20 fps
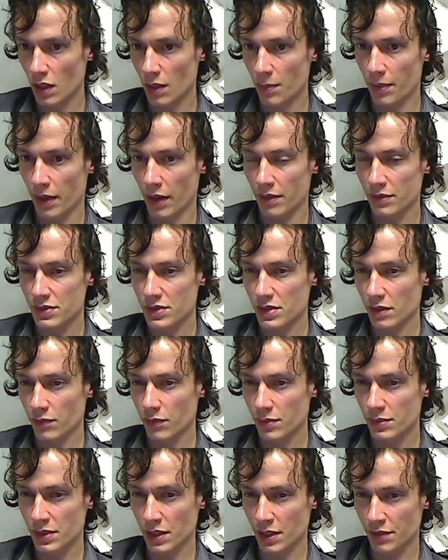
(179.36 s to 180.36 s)
Apparent
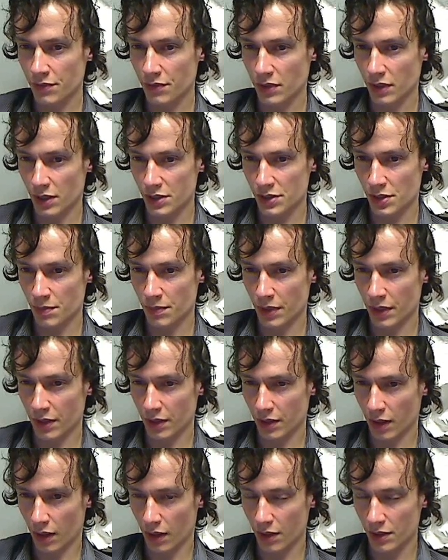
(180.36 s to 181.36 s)
self-objectification may
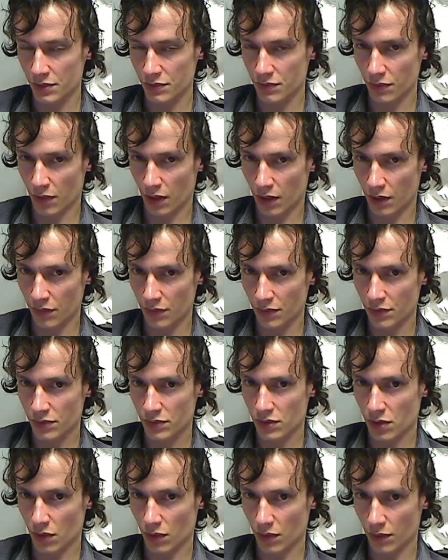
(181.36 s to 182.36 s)
encourage violent,
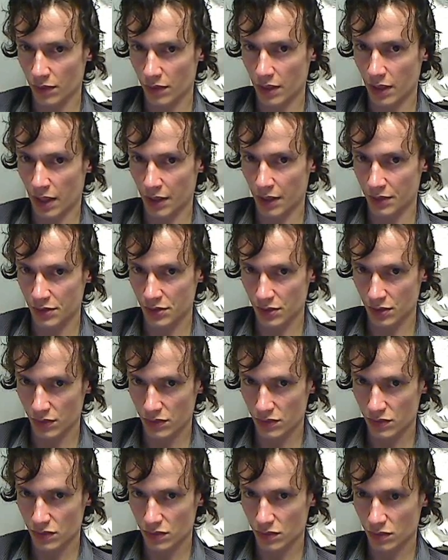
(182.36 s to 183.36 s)
tolerant
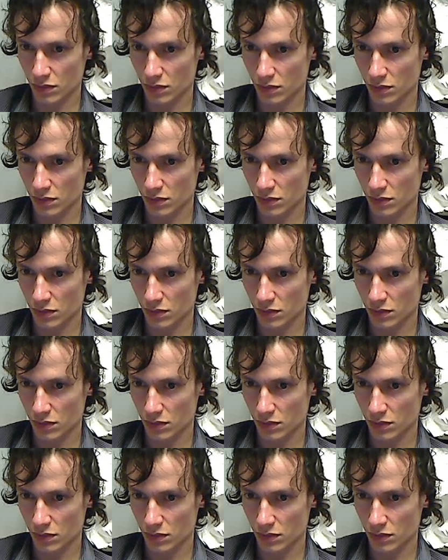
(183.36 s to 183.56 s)
attitudes.